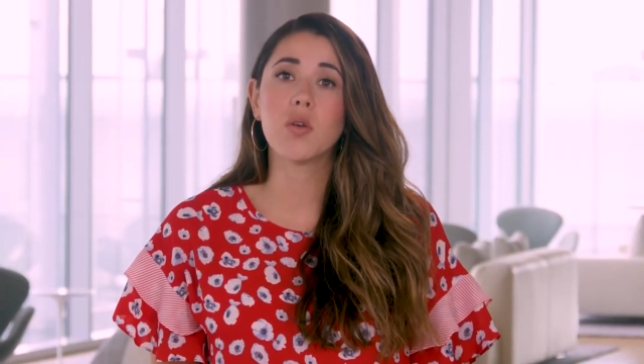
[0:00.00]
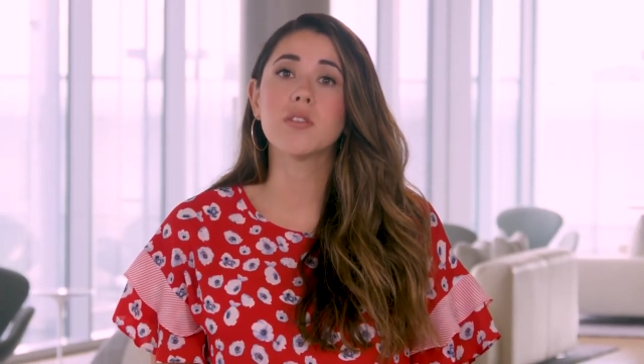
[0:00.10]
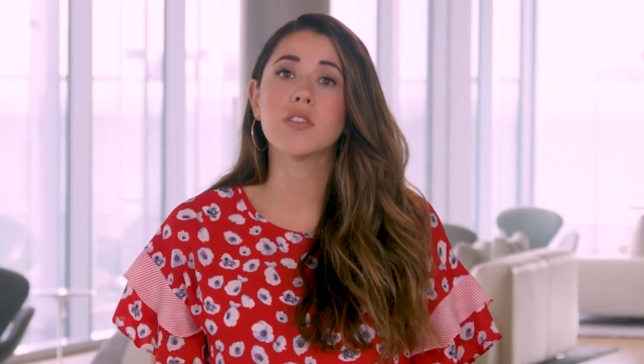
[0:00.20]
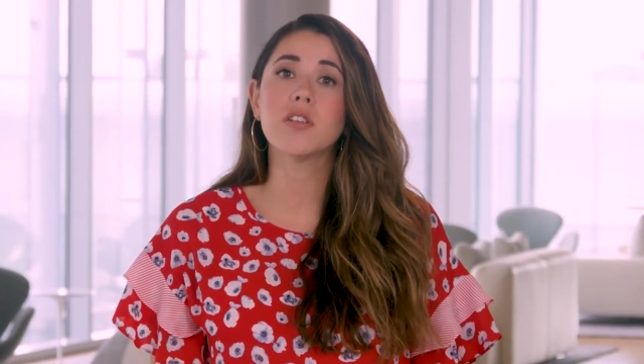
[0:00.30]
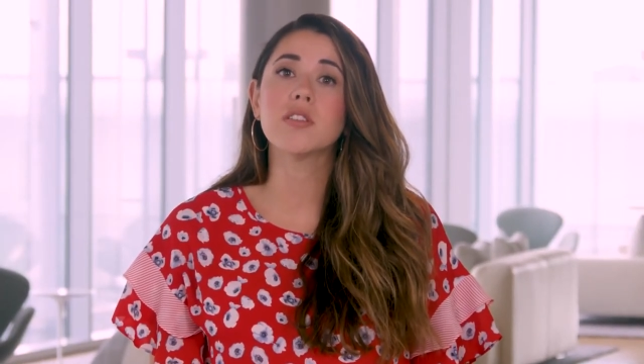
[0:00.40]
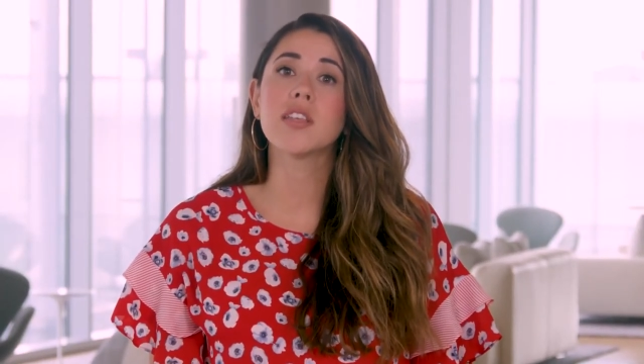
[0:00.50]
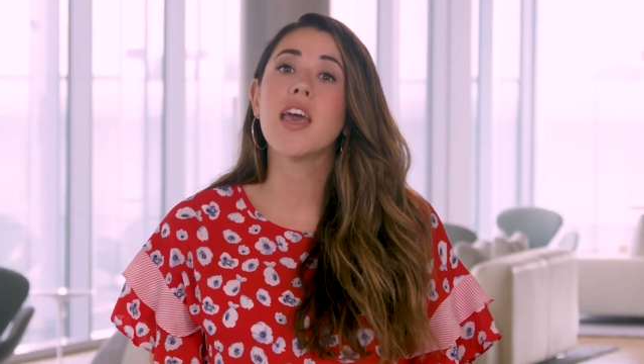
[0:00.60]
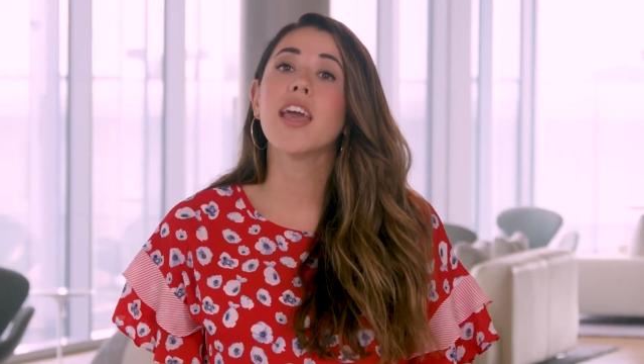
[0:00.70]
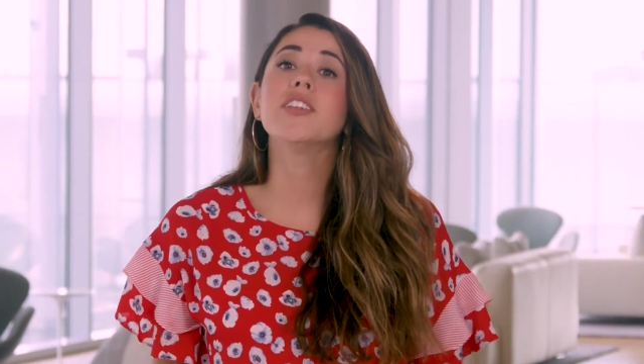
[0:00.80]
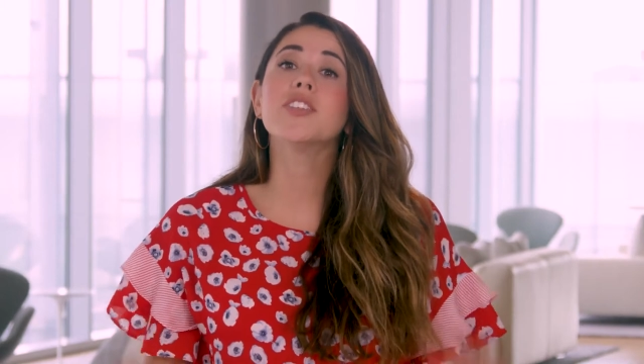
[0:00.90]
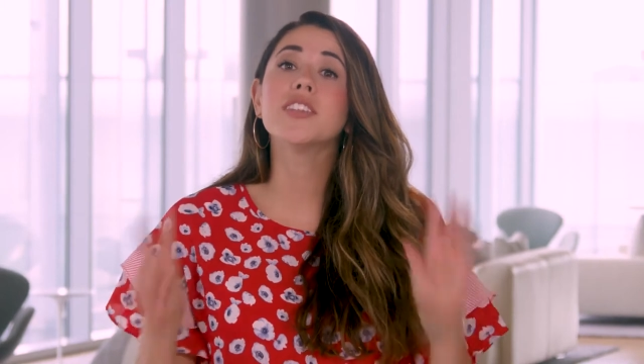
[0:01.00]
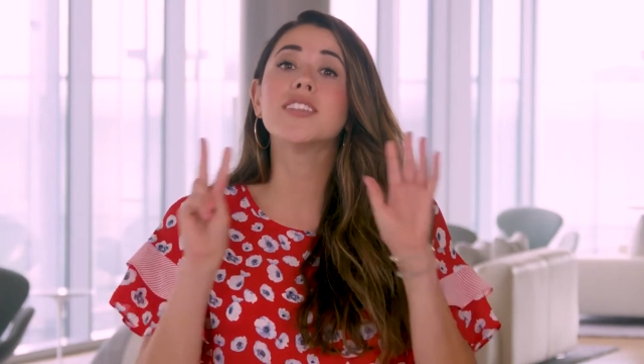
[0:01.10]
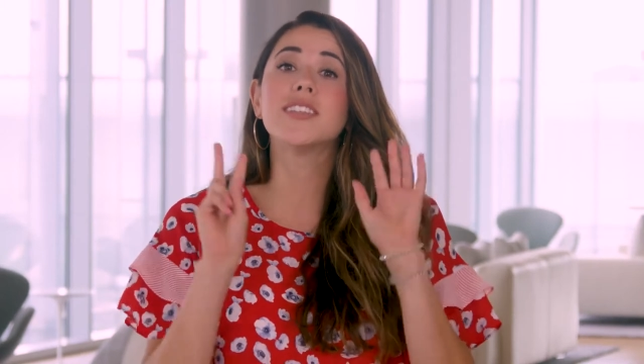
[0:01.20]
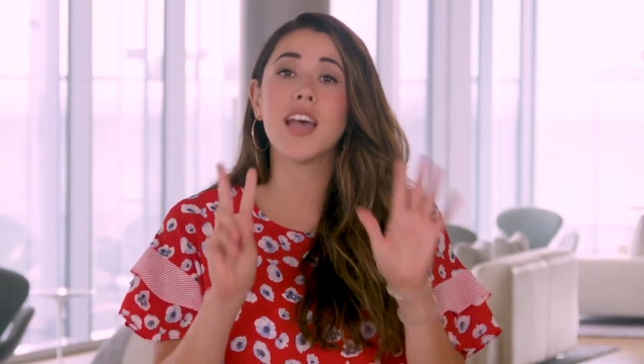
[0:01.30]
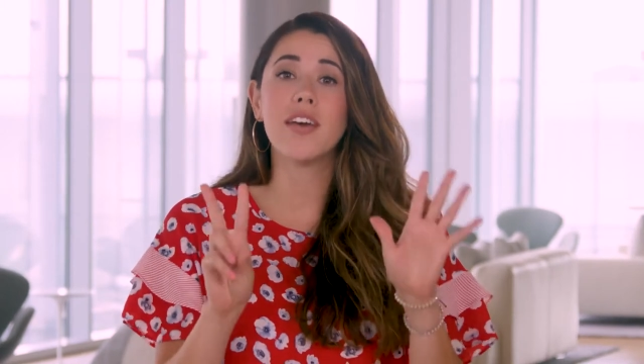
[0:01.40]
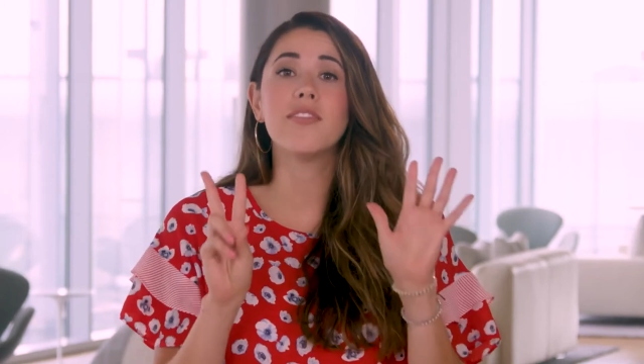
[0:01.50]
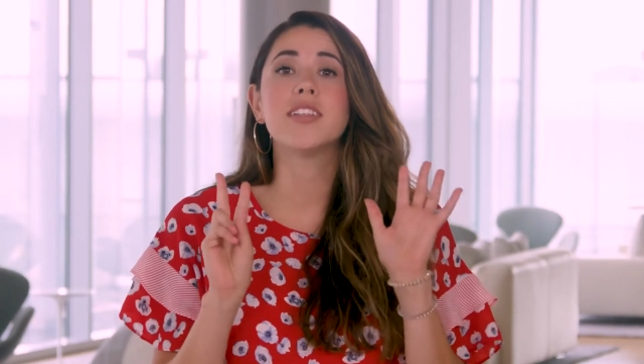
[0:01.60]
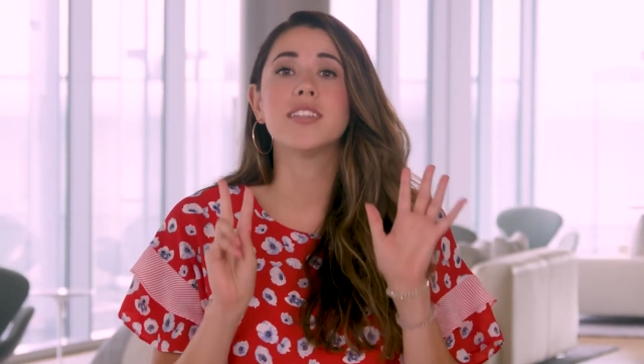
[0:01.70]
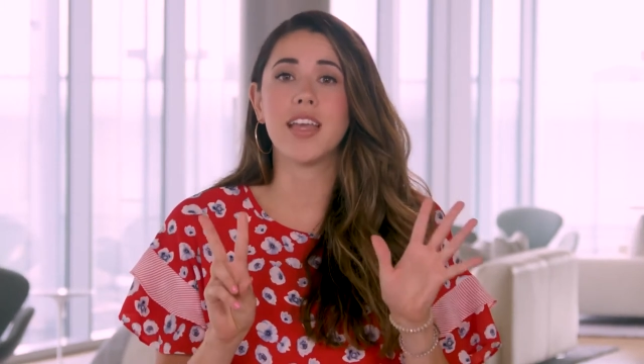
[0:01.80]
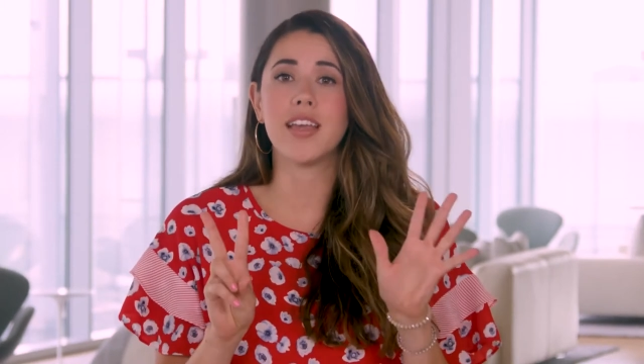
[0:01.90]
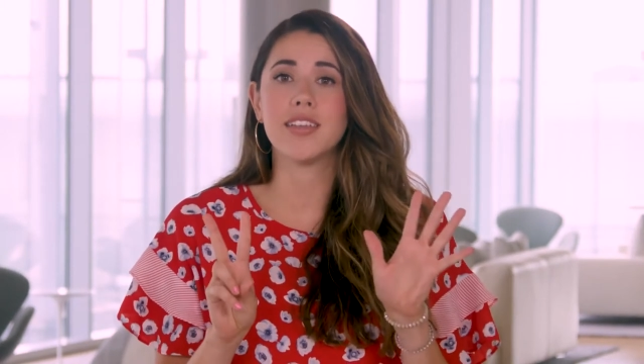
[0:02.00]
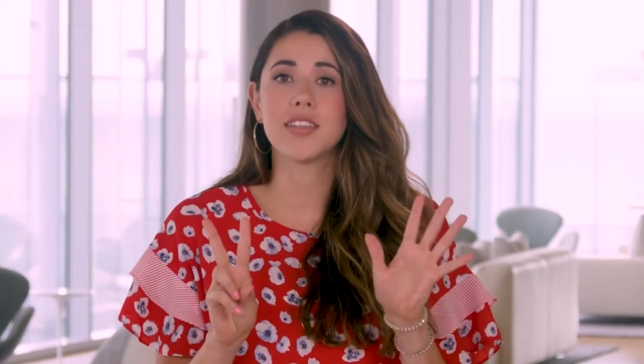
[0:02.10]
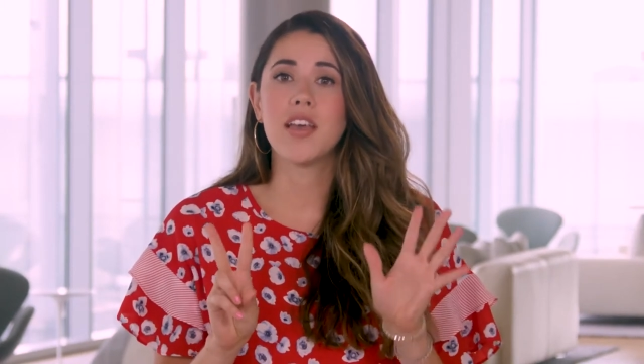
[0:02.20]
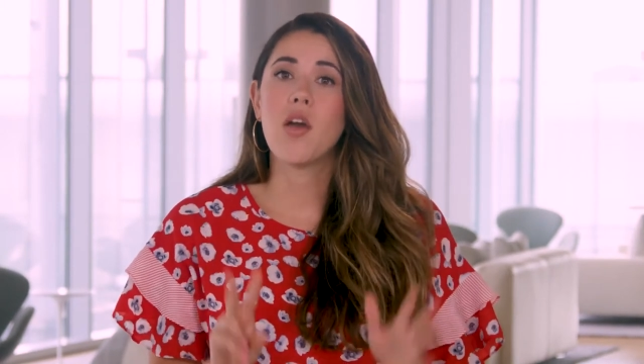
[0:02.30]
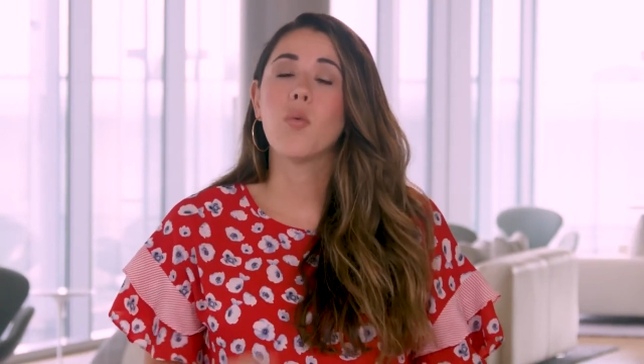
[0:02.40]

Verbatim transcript: results in just seven days.